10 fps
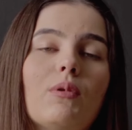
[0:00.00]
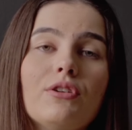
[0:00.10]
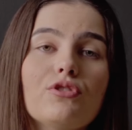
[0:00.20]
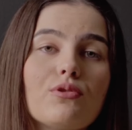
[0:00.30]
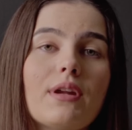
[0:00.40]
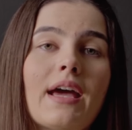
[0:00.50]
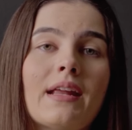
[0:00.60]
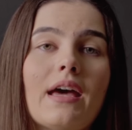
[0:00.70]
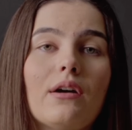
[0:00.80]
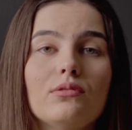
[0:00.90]
when you shoot
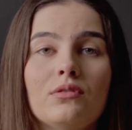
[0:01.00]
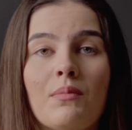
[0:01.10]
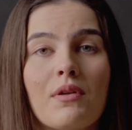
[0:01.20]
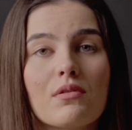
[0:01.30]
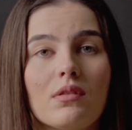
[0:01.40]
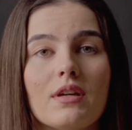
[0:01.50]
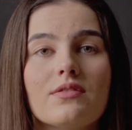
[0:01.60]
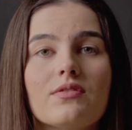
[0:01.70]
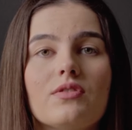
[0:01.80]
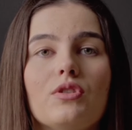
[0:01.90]
handheld on a
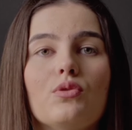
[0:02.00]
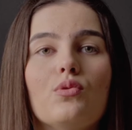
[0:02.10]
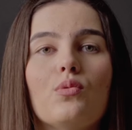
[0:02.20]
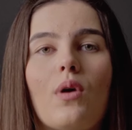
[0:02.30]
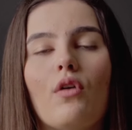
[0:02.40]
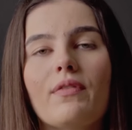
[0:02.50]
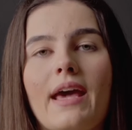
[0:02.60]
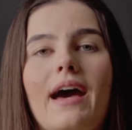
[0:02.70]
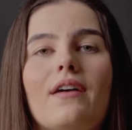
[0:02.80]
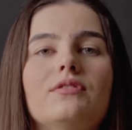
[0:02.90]
mirrorless, you often
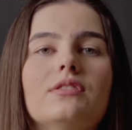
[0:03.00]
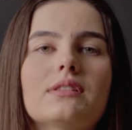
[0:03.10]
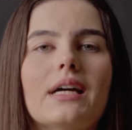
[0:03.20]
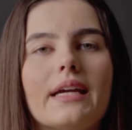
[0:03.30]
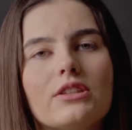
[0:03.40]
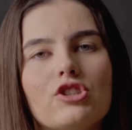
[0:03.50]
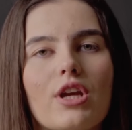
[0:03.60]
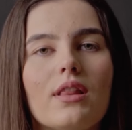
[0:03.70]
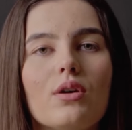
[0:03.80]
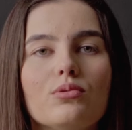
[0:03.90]
have this like
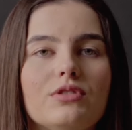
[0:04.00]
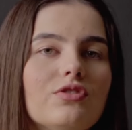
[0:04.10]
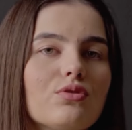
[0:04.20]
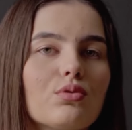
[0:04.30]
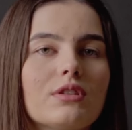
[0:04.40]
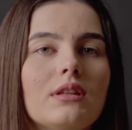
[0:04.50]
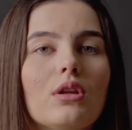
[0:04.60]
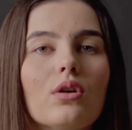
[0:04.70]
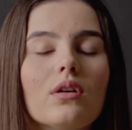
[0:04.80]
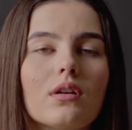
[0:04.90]
jello distorted
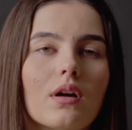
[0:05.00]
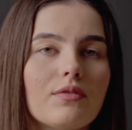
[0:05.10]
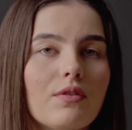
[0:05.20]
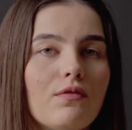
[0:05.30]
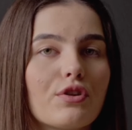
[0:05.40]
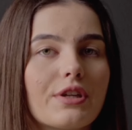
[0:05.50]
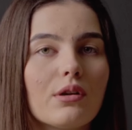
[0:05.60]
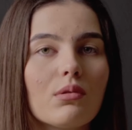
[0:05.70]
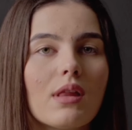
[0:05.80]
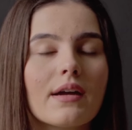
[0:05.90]
look of the
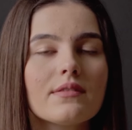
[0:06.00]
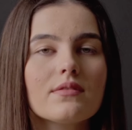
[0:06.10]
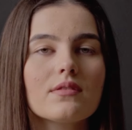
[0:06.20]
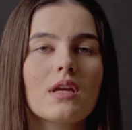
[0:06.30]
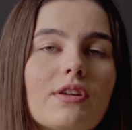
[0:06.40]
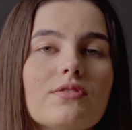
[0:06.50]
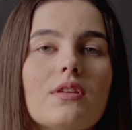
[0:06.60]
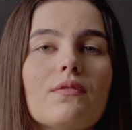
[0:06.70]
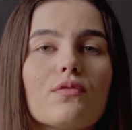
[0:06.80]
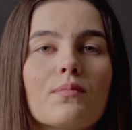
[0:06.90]
vertical lines because
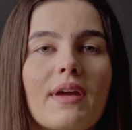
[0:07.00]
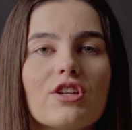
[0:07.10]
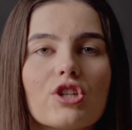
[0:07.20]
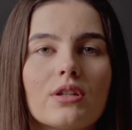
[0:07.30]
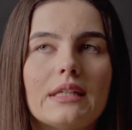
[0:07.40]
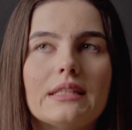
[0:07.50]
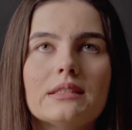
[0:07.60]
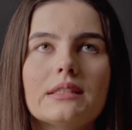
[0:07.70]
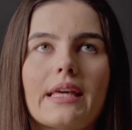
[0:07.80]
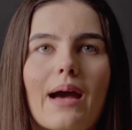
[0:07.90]
the information
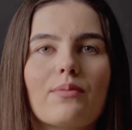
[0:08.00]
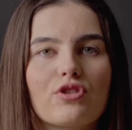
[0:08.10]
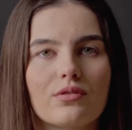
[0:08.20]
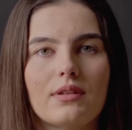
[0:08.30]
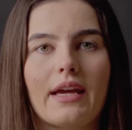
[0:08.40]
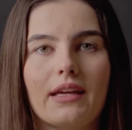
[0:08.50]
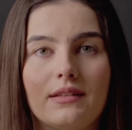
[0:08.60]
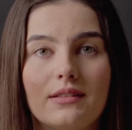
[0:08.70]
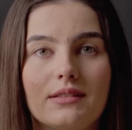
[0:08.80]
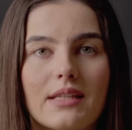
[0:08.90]
isn't captured like
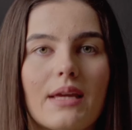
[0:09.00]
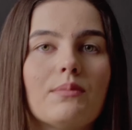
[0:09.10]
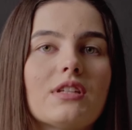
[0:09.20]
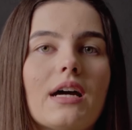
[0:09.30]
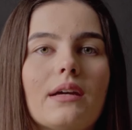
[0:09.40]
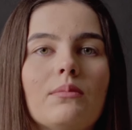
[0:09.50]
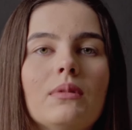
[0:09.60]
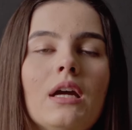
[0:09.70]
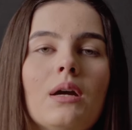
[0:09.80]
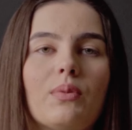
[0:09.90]
in the same time,
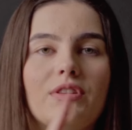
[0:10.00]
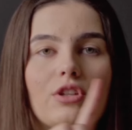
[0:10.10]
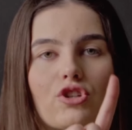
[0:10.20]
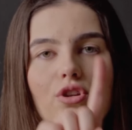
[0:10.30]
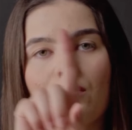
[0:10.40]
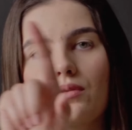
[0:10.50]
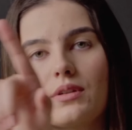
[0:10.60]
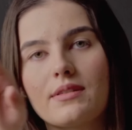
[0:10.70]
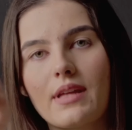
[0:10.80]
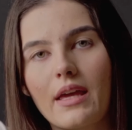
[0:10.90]
but the shutter
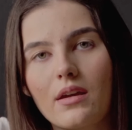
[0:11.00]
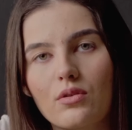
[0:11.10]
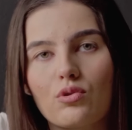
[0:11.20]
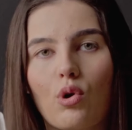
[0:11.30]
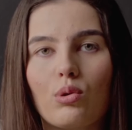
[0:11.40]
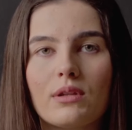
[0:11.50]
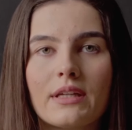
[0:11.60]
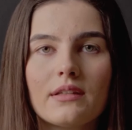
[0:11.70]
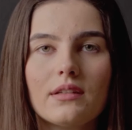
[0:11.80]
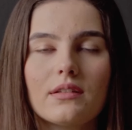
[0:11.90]
is like
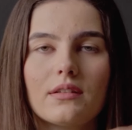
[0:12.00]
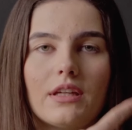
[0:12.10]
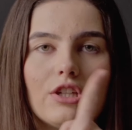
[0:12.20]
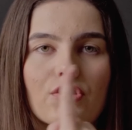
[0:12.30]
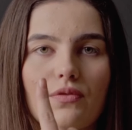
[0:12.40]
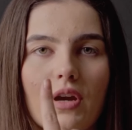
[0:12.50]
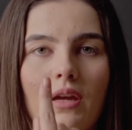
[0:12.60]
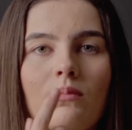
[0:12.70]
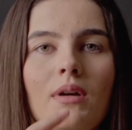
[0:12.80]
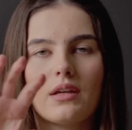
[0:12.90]
rolling each
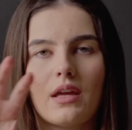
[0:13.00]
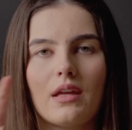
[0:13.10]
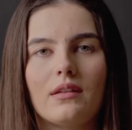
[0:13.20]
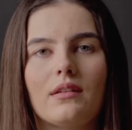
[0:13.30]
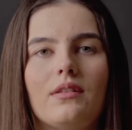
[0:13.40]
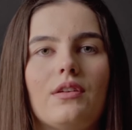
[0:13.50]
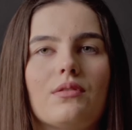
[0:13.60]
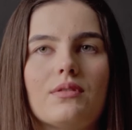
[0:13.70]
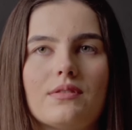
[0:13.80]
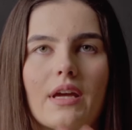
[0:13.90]
frame and there is